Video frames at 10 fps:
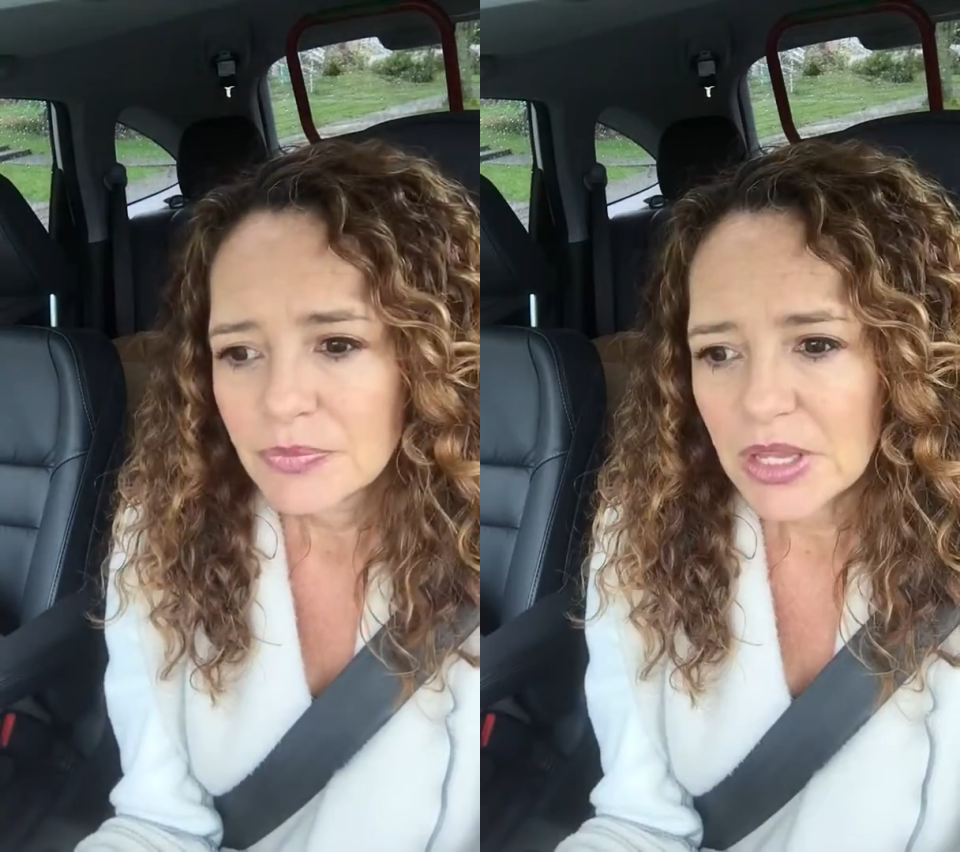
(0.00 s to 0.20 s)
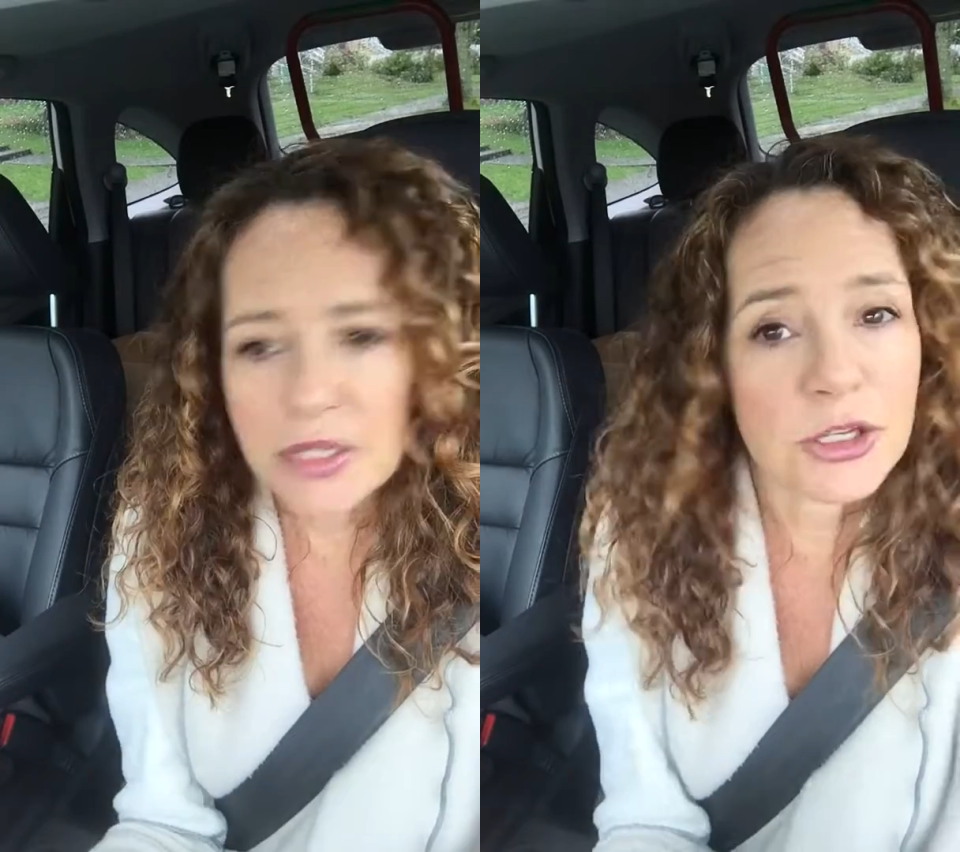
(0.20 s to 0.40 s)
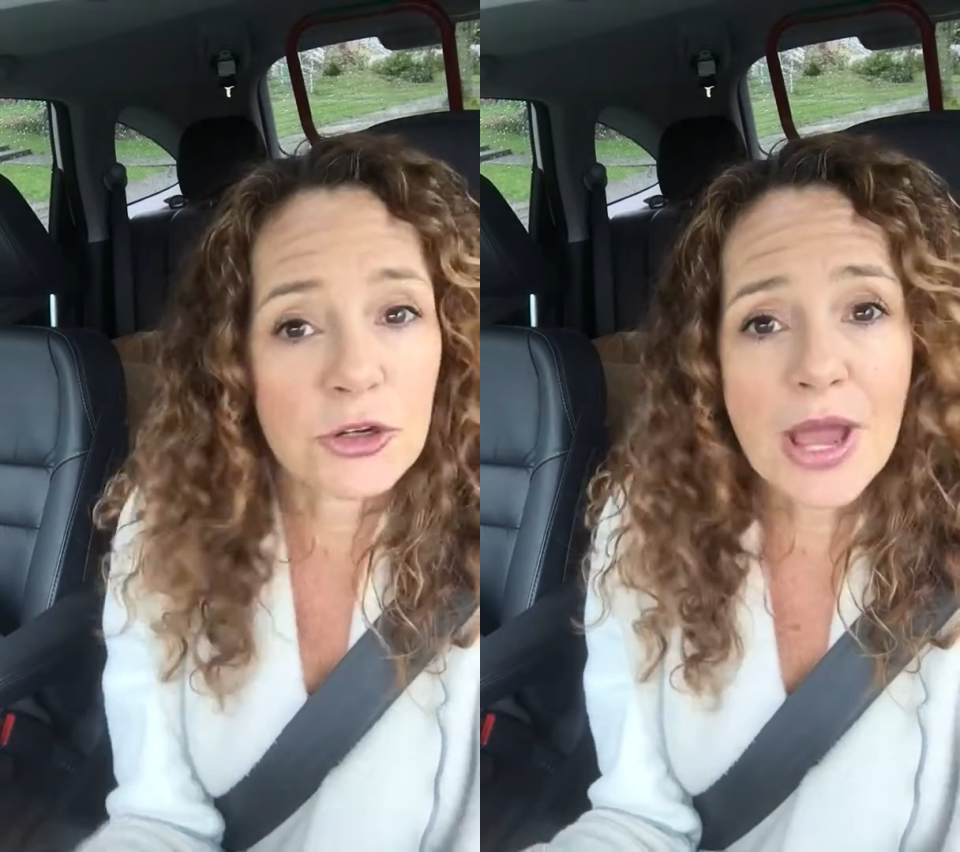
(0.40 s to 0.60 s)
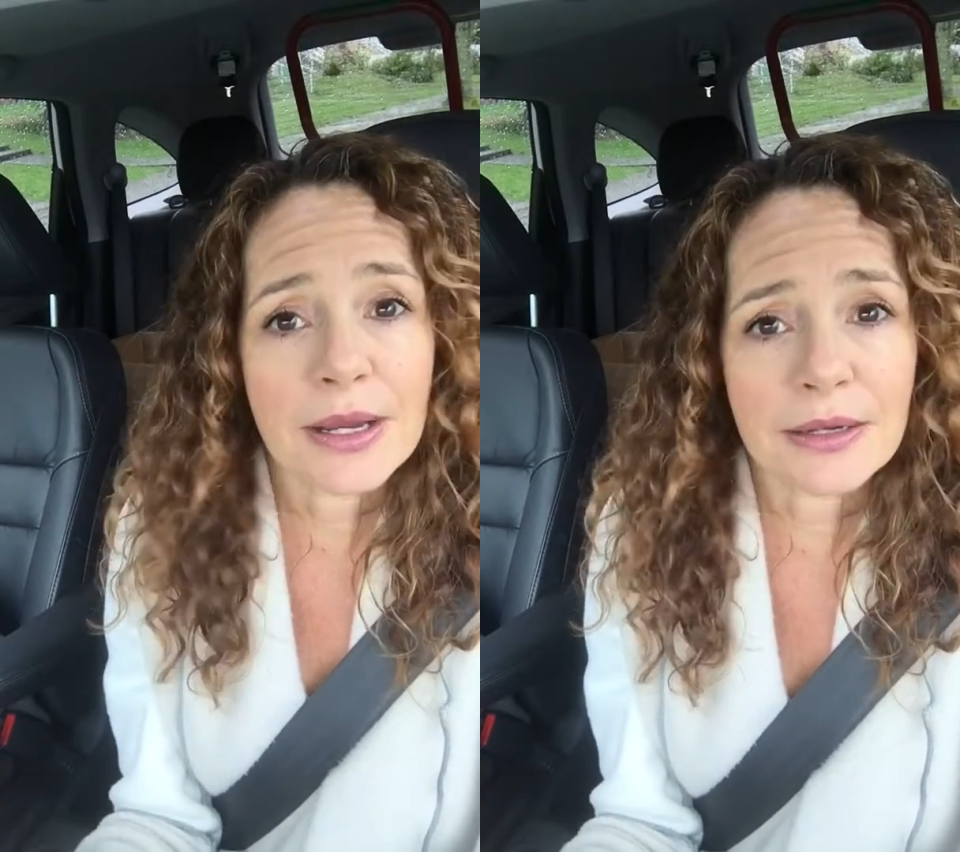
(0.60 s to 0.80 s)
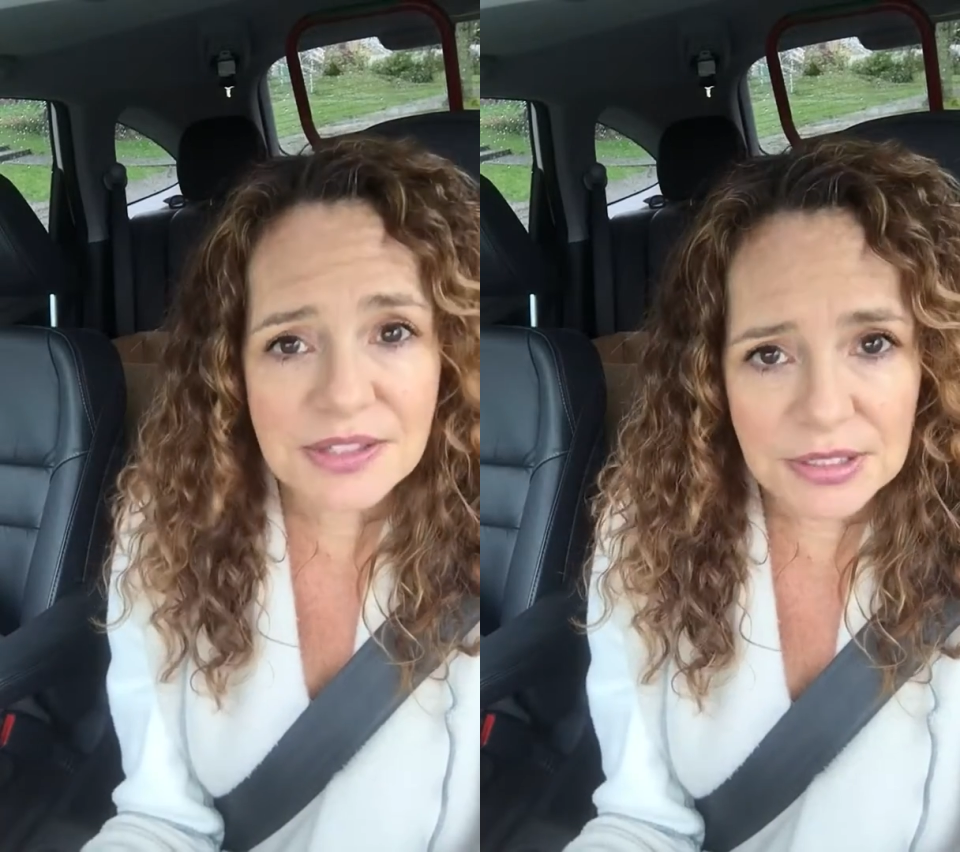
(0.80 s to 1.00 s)
And you're not
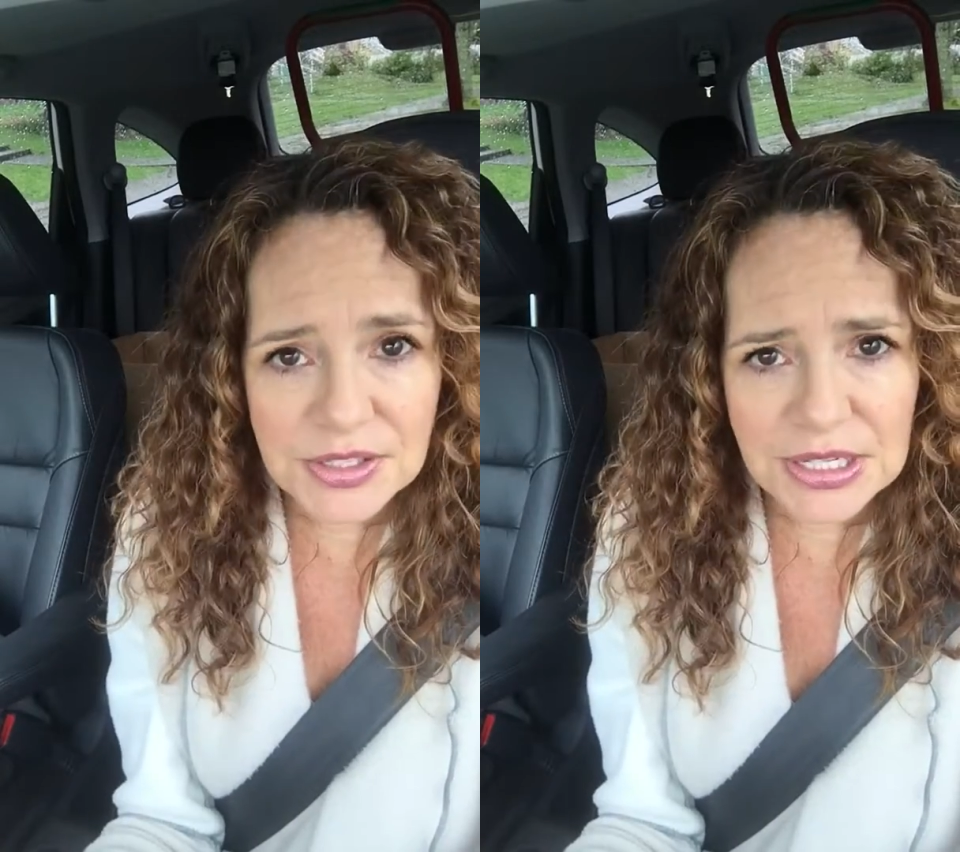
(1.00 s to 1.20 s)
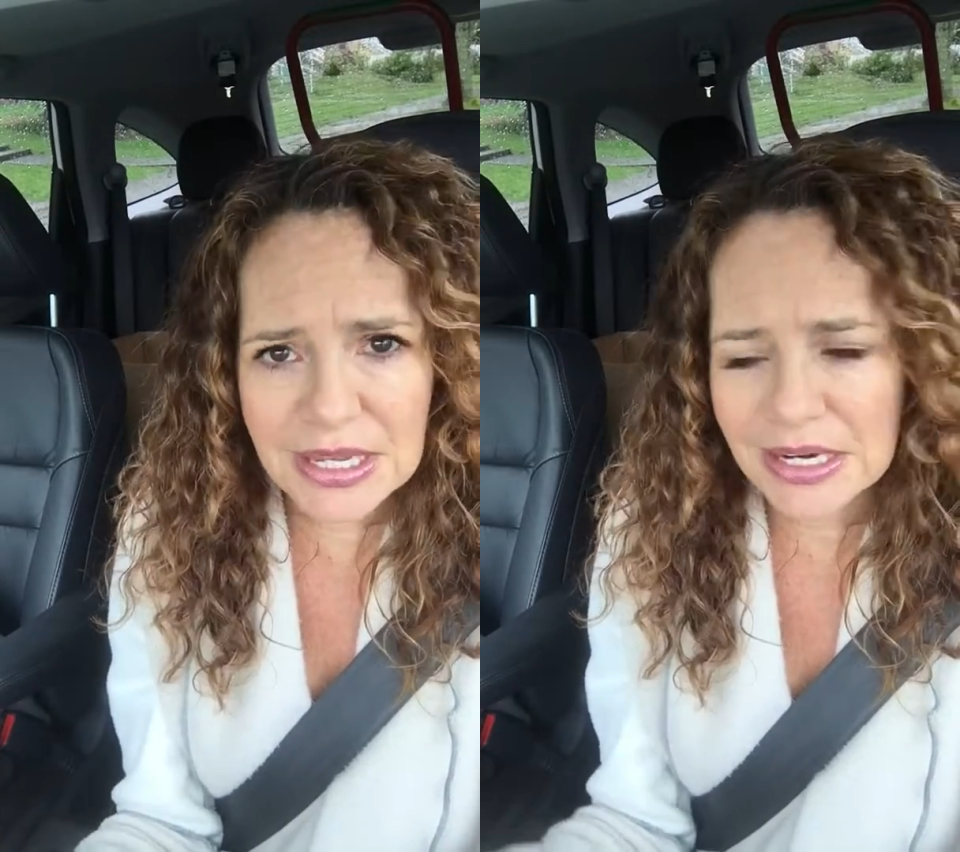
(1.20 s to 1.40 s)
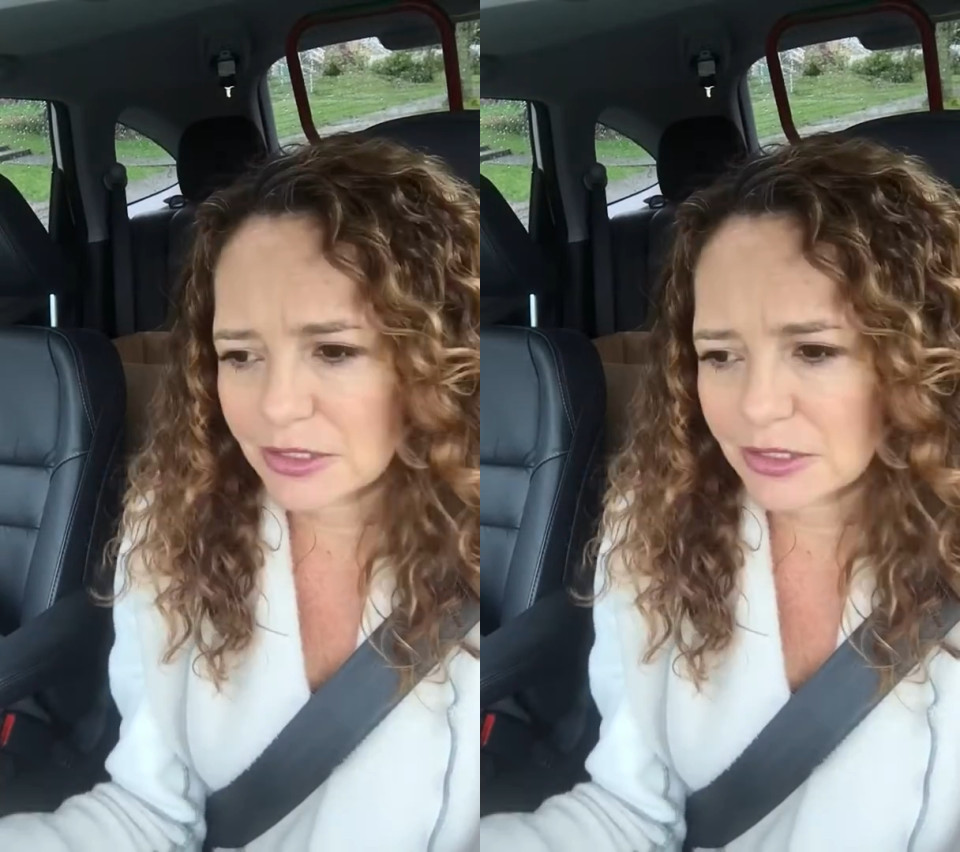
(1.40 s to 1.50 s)
going to succeed at it,